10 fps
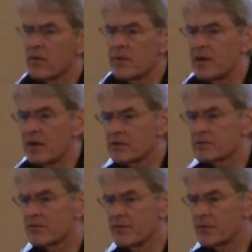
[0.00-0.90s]
when we, on
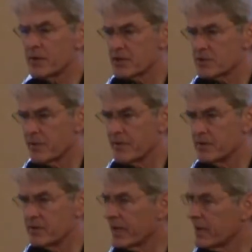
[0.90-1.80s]
those few occasions when we
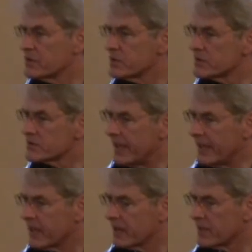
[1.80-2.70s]
do engage in
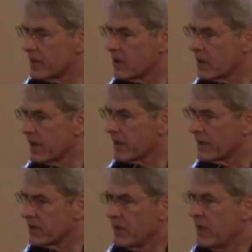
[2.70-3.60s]
any kind of dialogue,
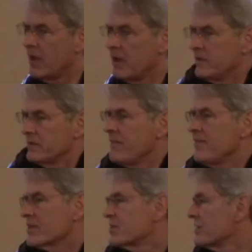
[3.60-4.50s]
you know, they
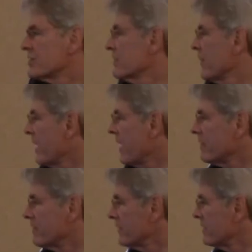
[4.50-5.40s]
function just the way I
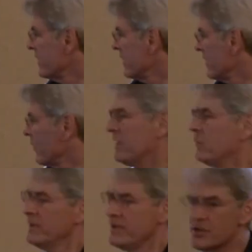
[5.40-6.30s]
do when they're dealing, when,
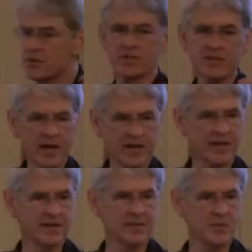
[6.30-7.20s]
when the issue is
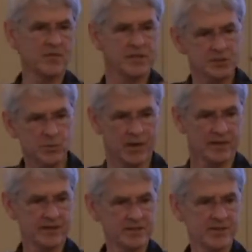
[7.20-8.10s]
not this
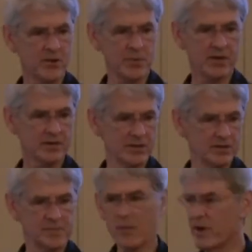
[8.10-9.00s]
one, is it open or
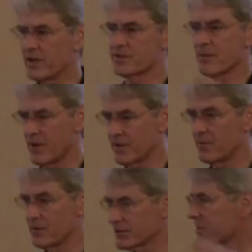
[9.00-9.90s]
closed? But when it's some other
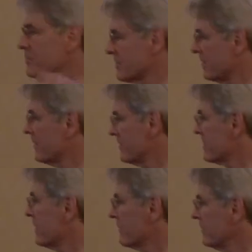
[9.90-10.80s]
real substantive
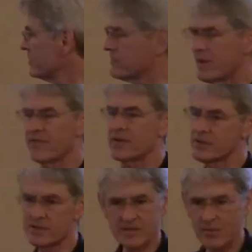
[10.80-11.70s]
philosophical issue, they
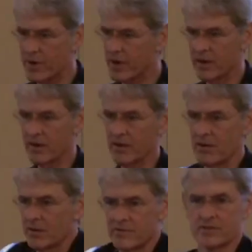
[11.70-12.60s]
function the same way
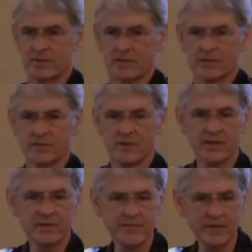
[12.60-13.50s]
all of us do
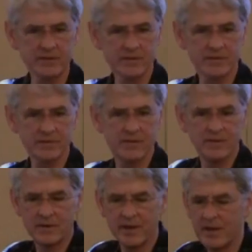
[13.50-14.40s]
in the field.
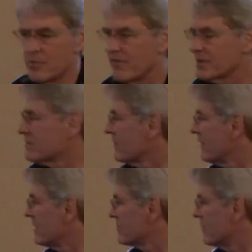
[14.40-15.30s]
Any professional
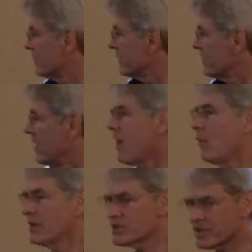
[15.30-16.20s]
philosopher would.
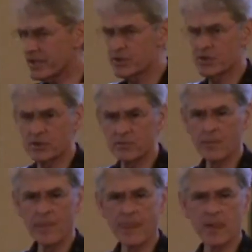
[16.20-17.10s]
What's the
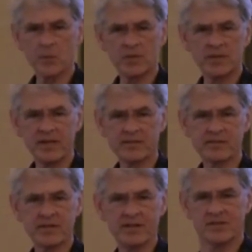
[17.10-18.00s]
issue?
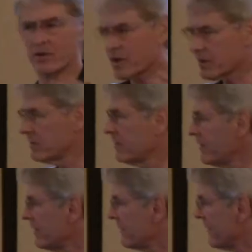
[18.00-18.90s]
Is, is there a
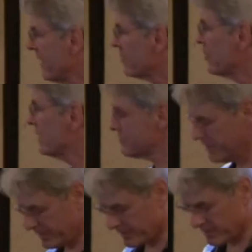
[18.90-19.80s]
clearly defined
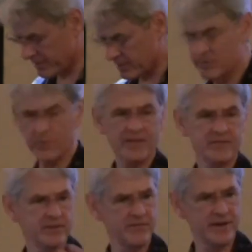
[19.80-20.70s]
question here? Do I have
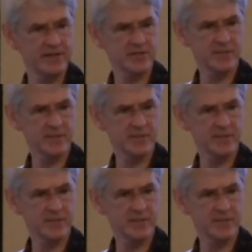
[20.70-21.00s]
to define